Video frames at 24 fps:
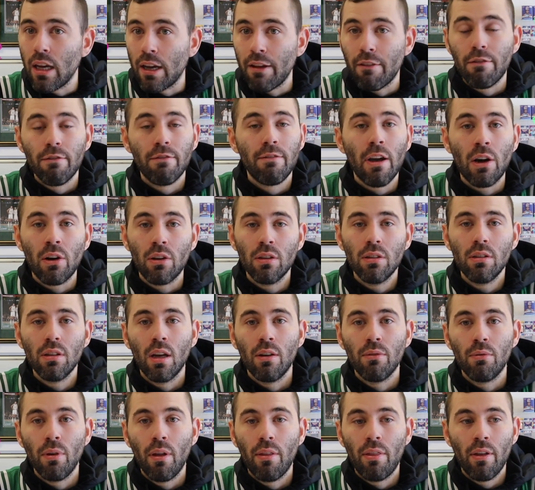I fell in
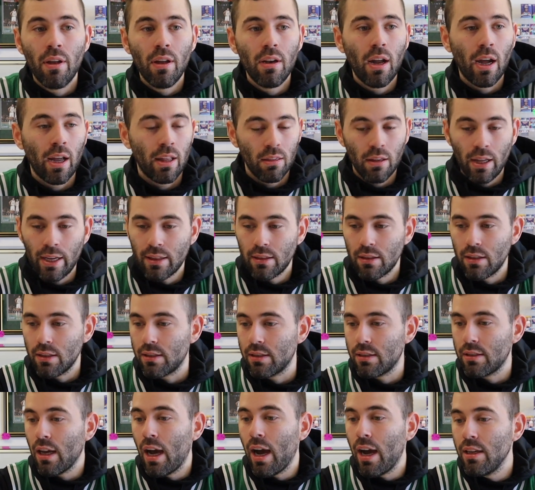love with it. I liked the
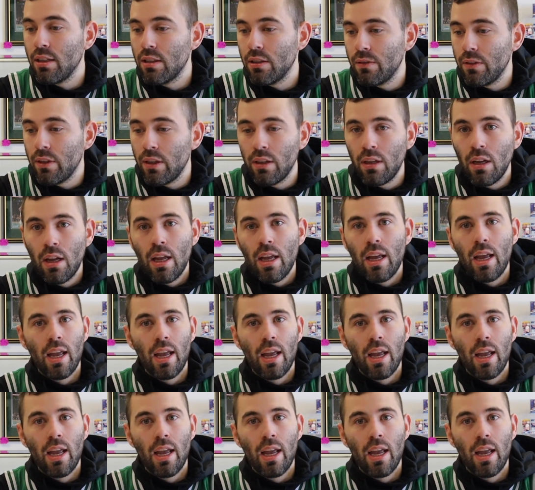size of it.